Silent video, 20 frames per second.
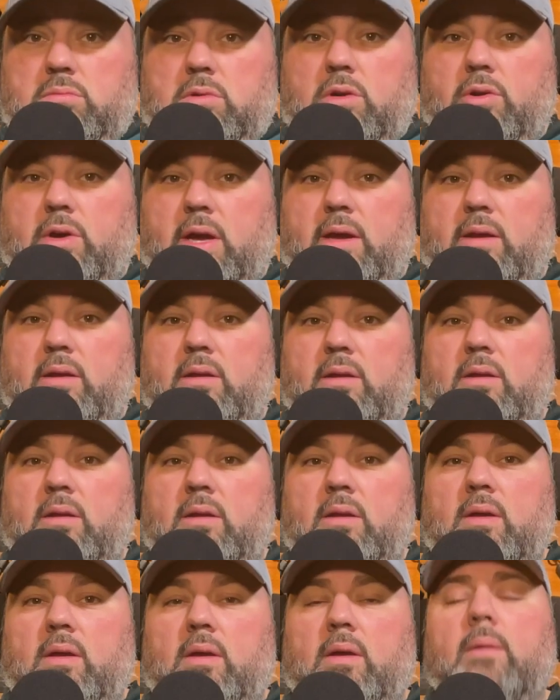Okay.
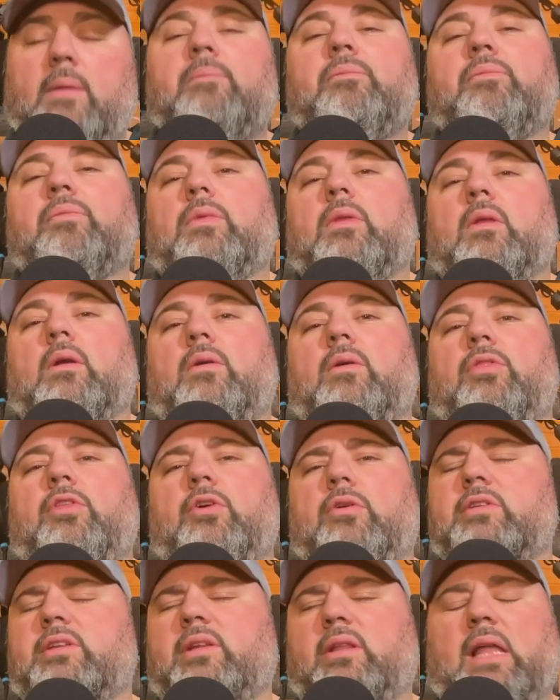
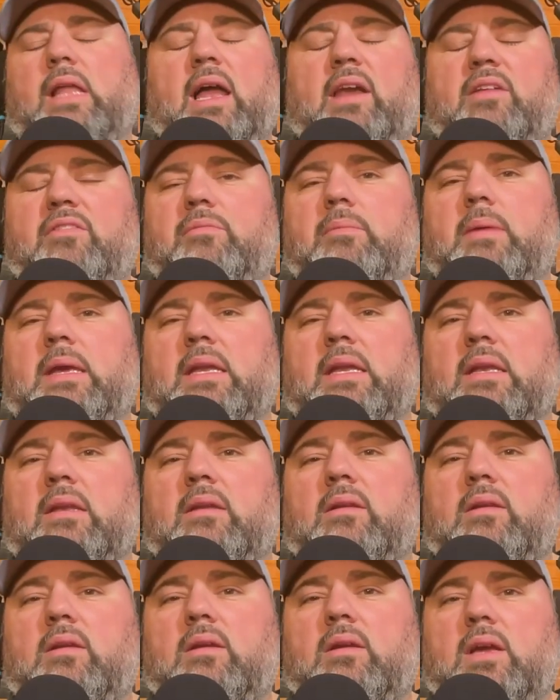There's a lot of mean
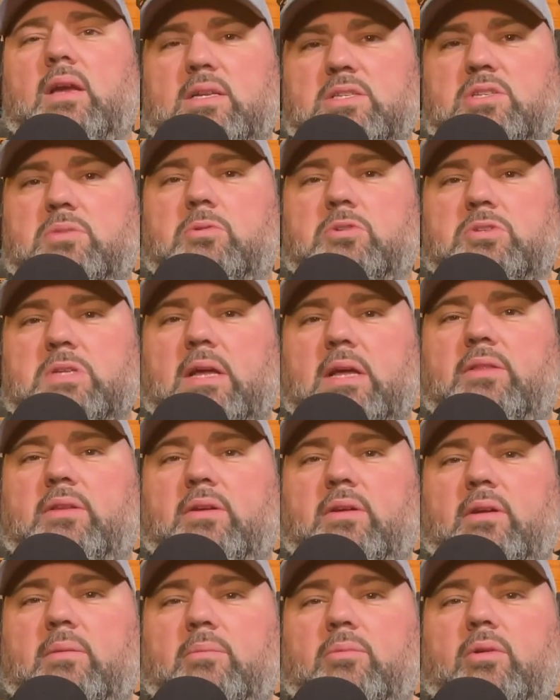customers out
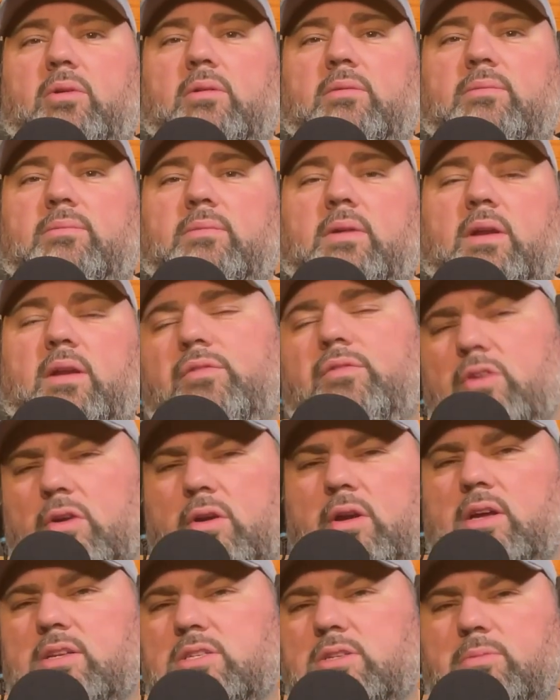there anymore. If you're a
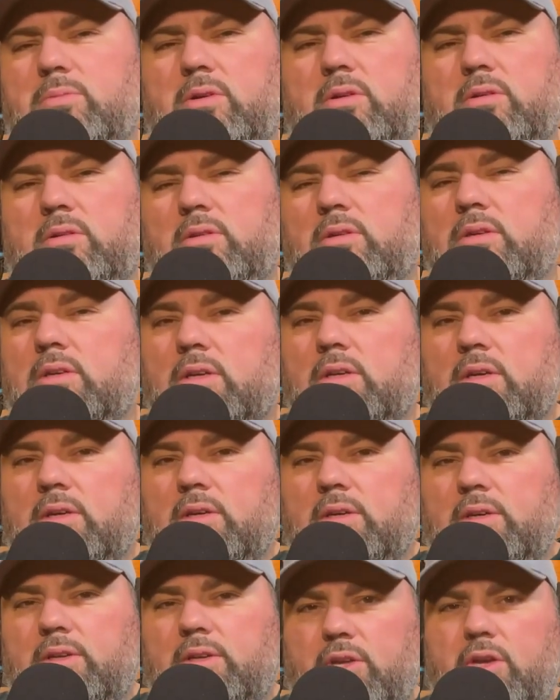customer,
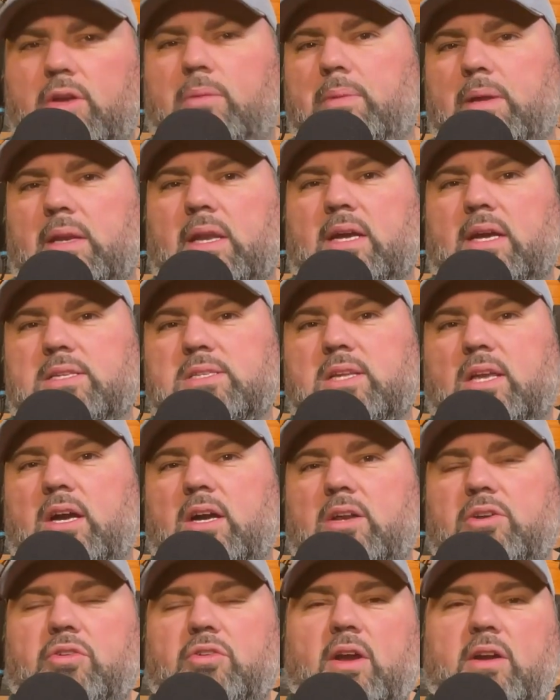you can be nice to
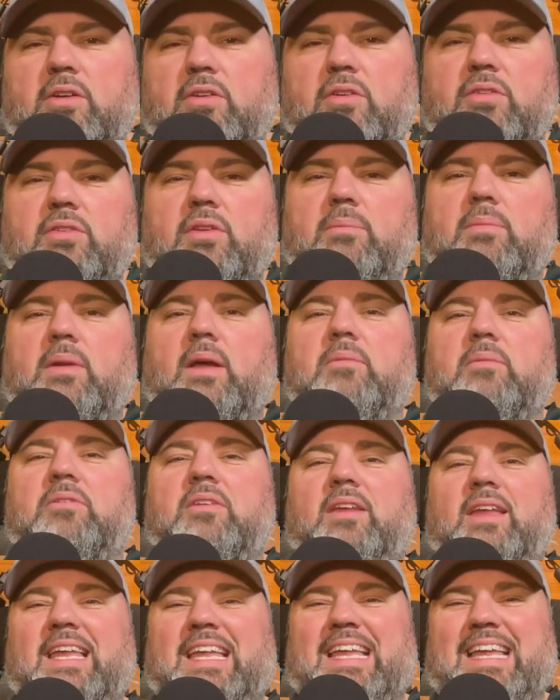contractors sometimes.
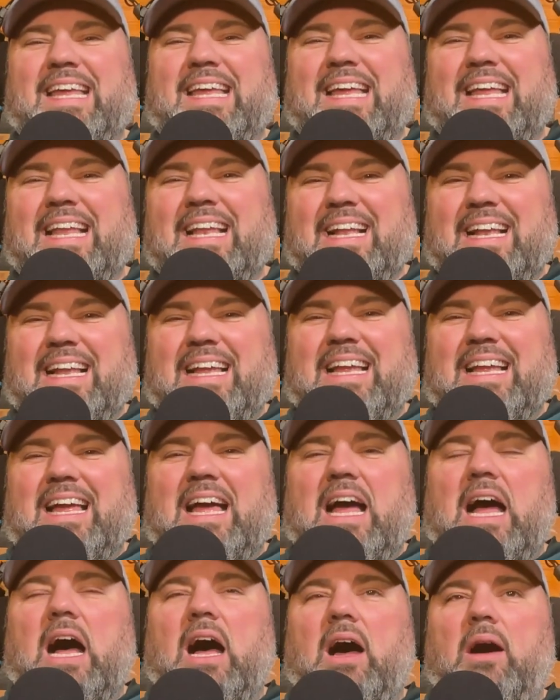
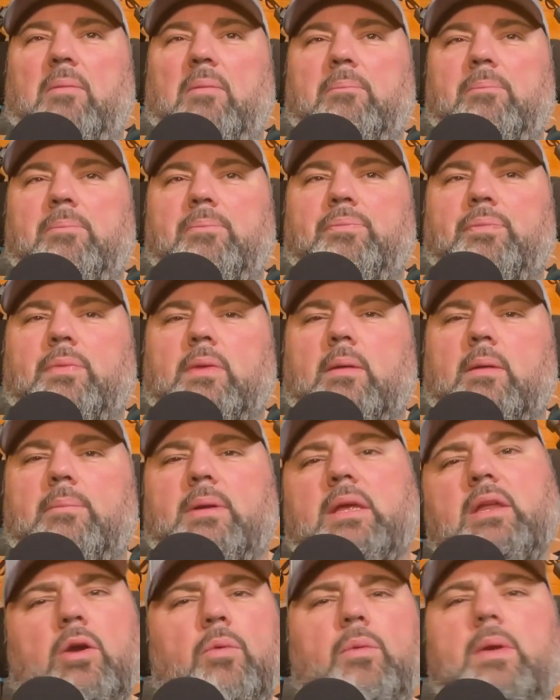um,
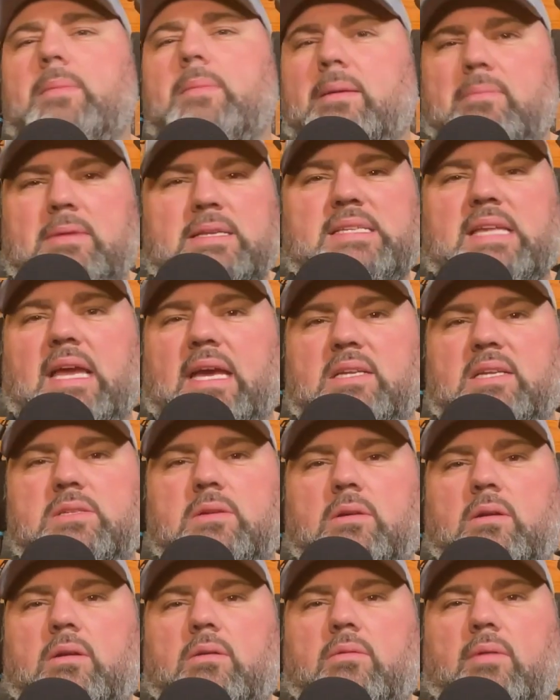but, you know, we make
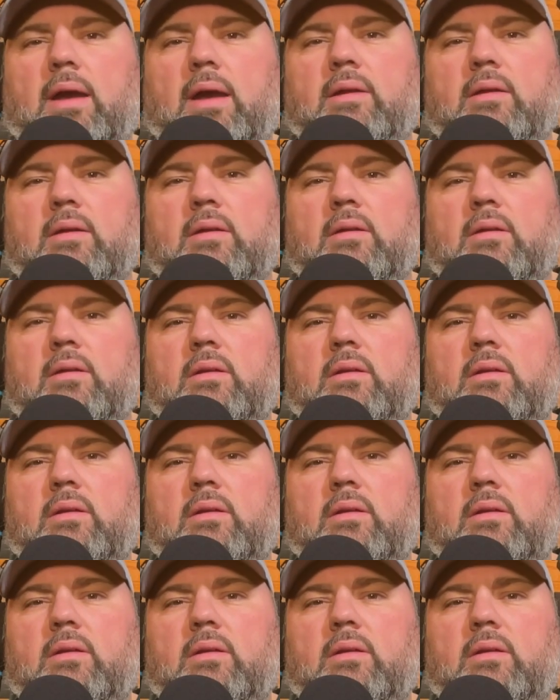mistakes, right?